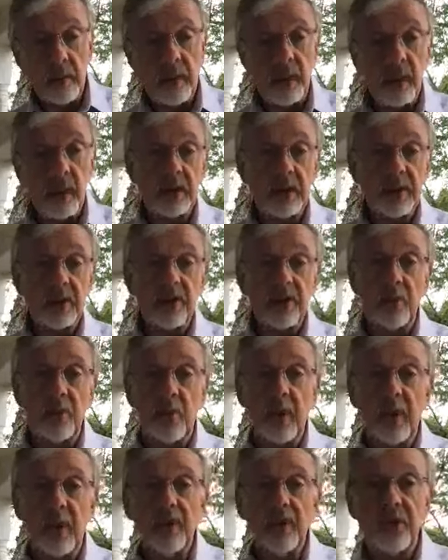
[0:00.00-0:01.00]
a uh,
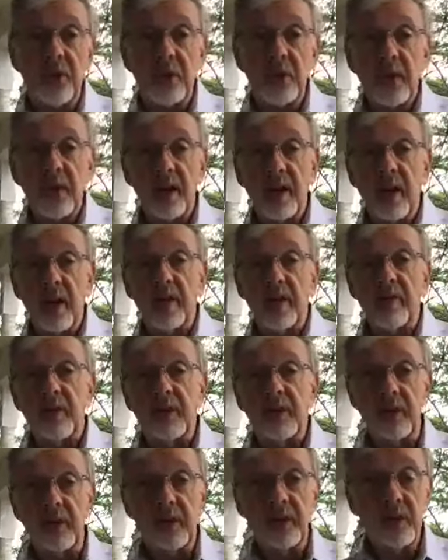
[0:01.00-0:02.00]
situation in
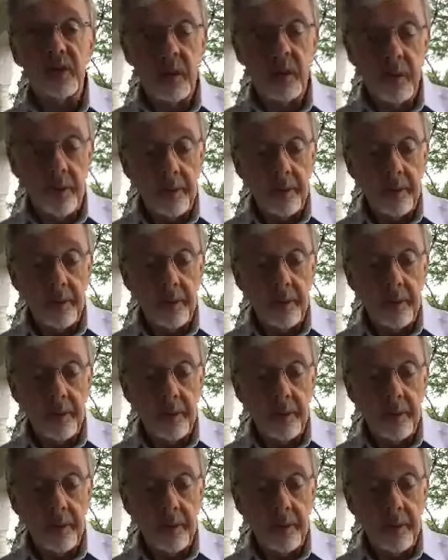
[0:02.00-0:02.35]
Ephesus